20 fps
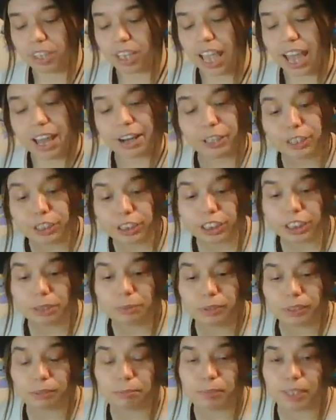energy
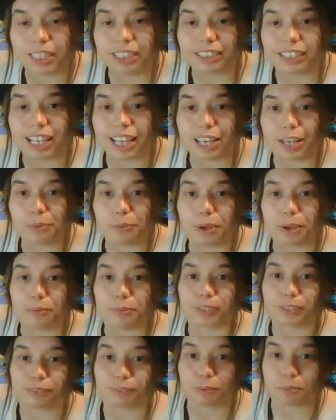was being taken away
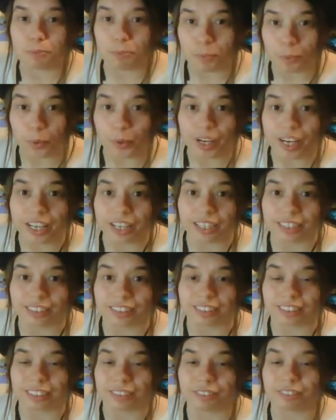was from worrying and
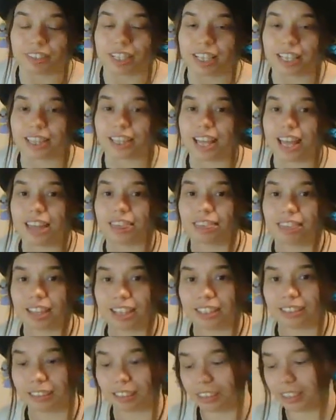stuff like that,
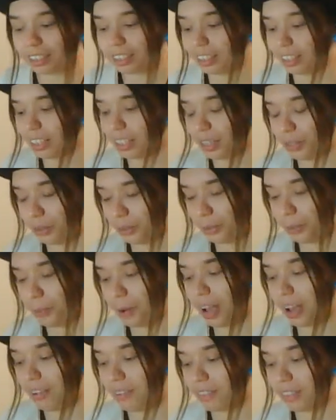then,
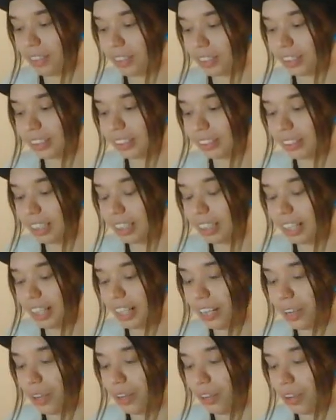I see
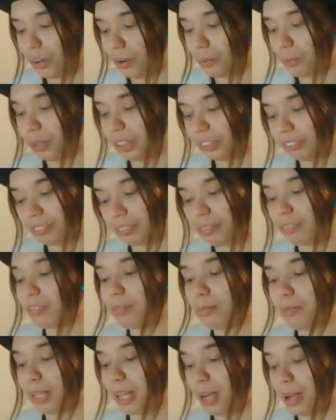like a lot of wish
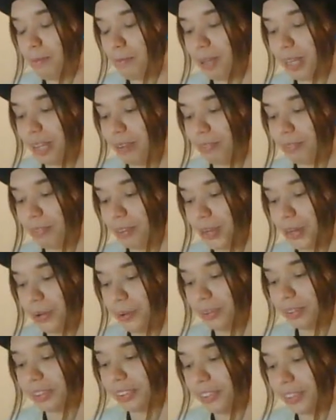fulfillment coming in for you,
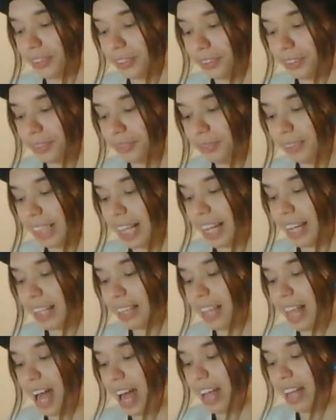as long as you take
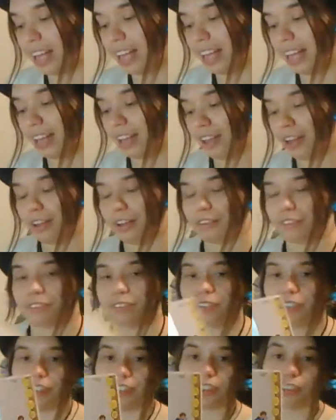that
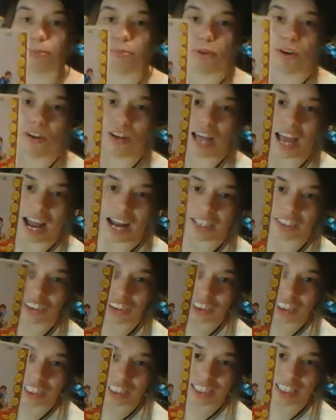first small
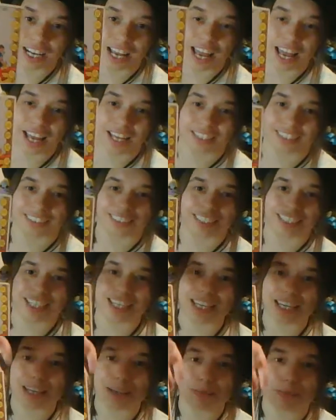action and
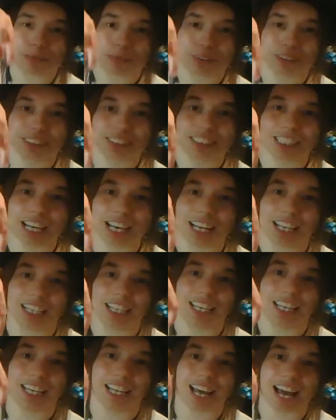keep
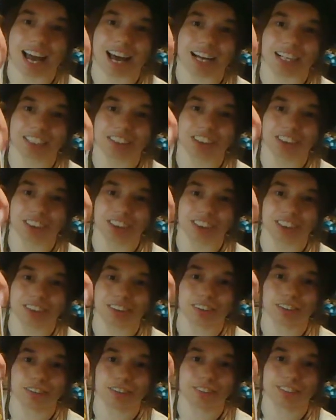taking action
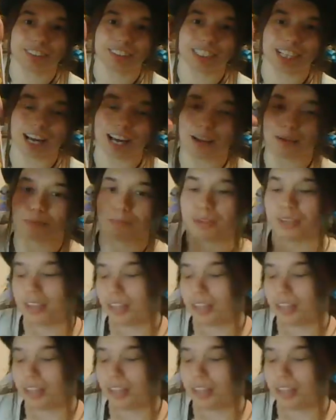over time.